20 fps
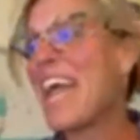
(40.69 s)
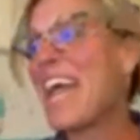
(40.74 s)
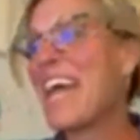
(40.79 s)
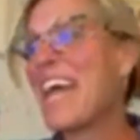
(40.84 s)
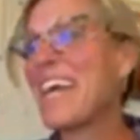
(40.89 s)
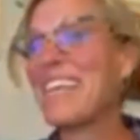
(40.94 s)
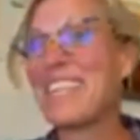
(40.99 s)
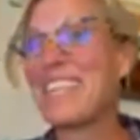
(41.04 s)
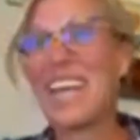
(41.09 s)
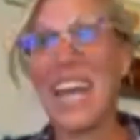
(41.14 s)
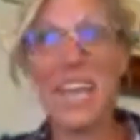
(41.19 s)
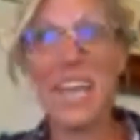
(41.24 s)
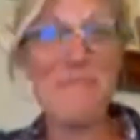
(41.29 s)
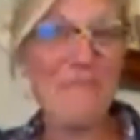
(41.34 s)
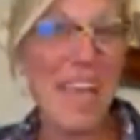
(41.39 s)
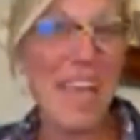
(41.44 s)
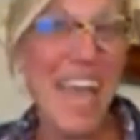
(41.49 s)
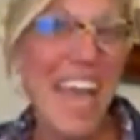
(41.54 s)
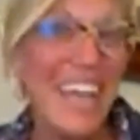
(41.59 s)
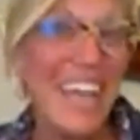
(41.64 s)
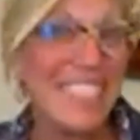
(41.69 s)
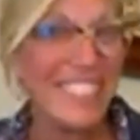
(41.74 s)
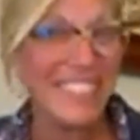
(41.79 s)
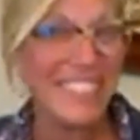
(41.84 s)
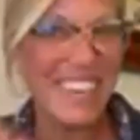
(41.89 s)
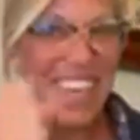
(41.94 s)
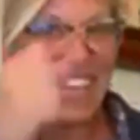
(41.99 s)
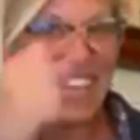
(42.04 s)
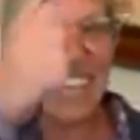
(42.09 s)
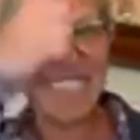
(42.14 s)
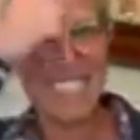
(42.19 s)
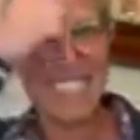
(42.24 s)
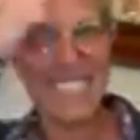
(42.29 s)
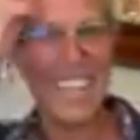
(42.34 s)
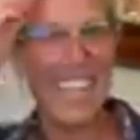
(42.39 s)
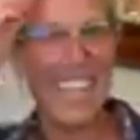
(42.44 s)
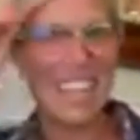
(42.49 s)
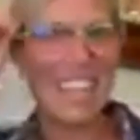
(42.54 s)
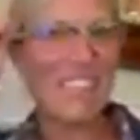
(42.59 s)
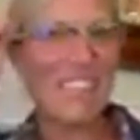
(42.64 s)
And I'm extra
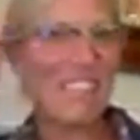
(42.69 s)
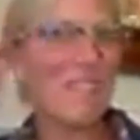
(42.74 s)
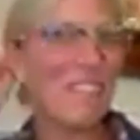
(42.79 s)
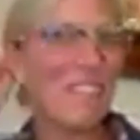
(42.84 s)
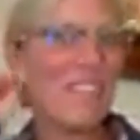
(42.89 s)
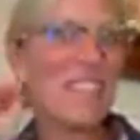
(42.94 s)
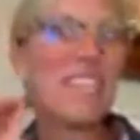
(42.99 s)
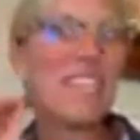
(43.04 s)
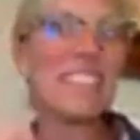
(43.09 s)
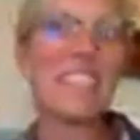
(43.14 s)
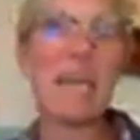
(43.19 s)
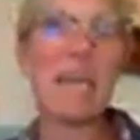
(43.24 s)
excited for this